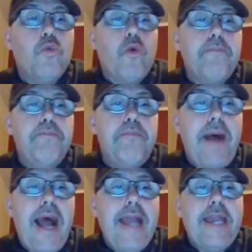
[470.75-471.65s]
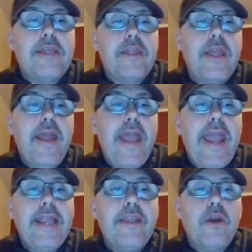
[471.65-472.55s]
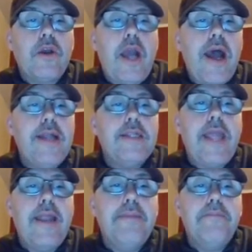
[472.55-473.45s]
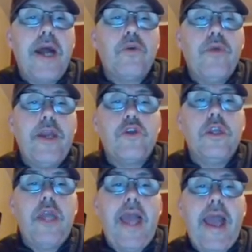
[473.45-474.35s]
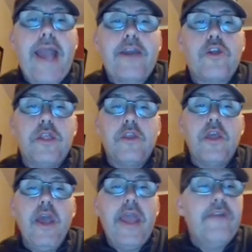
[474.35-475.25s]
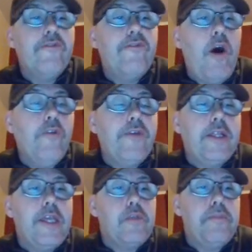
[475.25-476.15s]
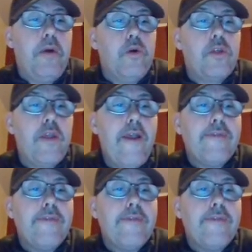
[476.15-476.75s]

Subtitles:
were biased in their content moderation actions involving these posts.